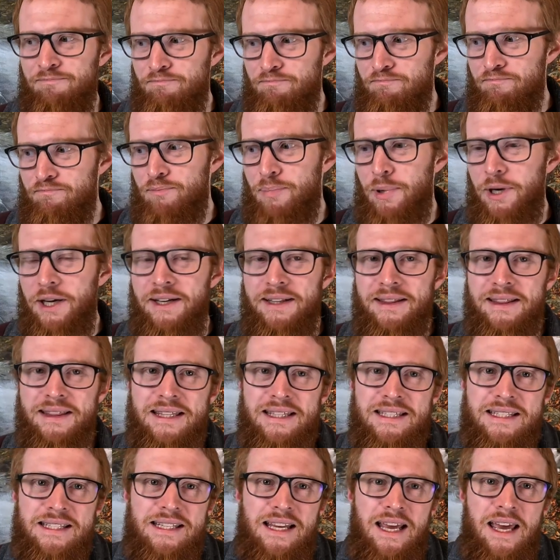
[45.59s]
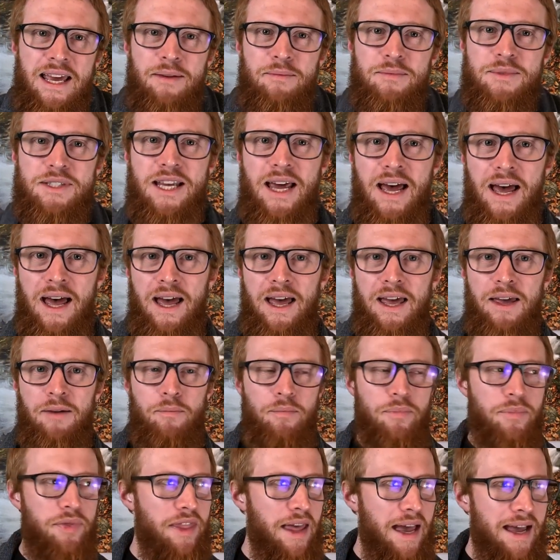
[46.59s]
but at the same
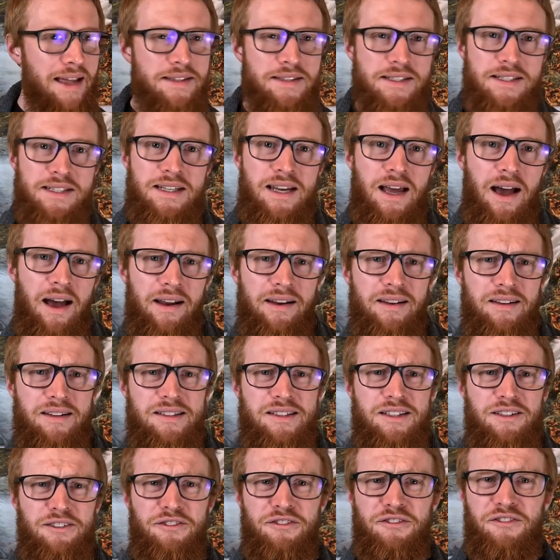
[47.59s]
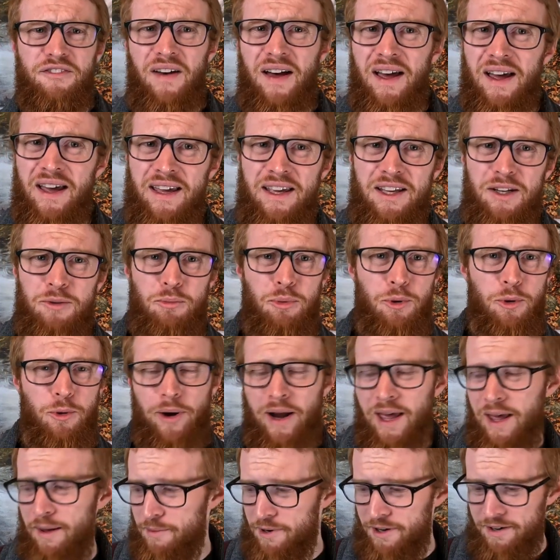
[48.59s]
time, that's not a defined
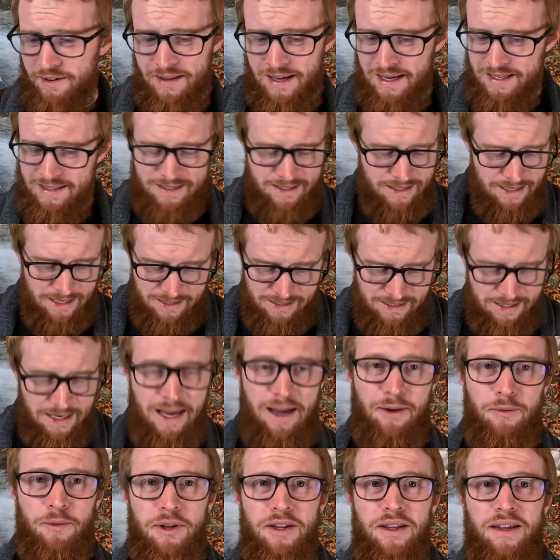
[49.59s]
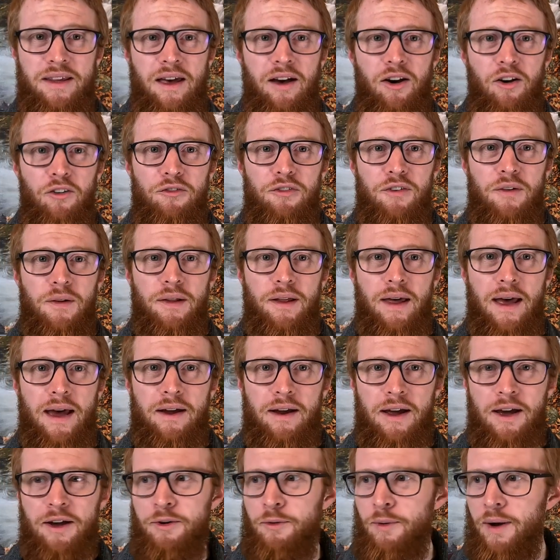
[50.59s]
parameter. That's not really helpful.
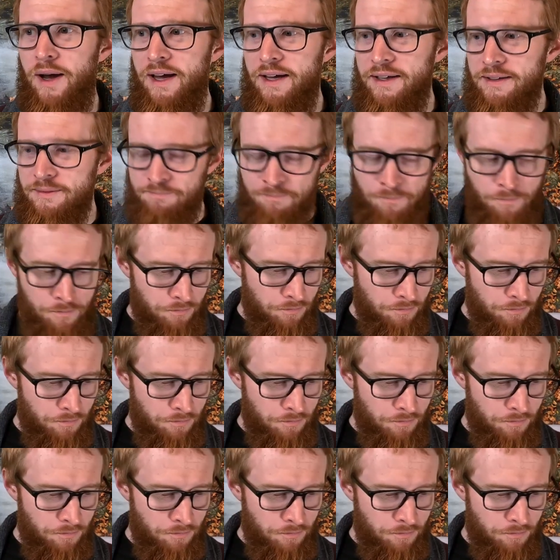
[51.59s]
How do I